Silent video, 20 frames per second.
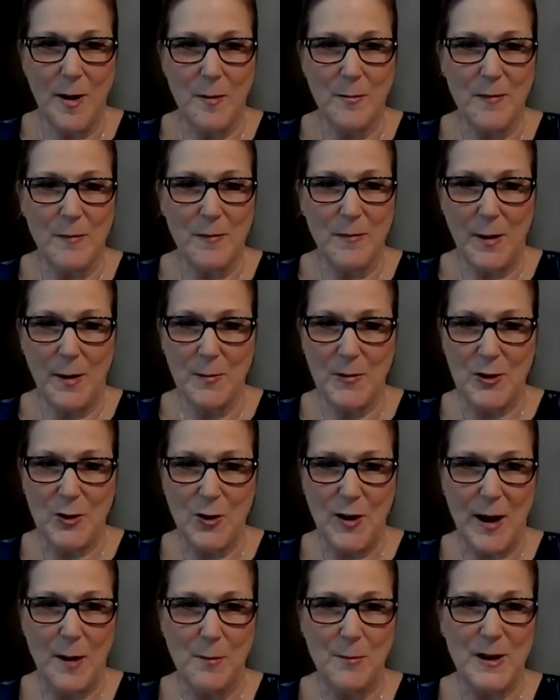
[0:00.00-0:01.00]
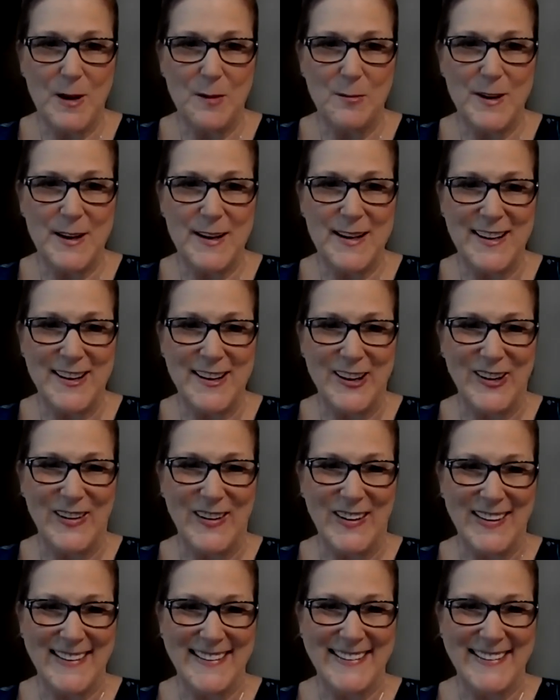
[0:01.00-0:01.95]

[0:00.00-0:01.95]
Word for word: I'm, I'm so happy to be here.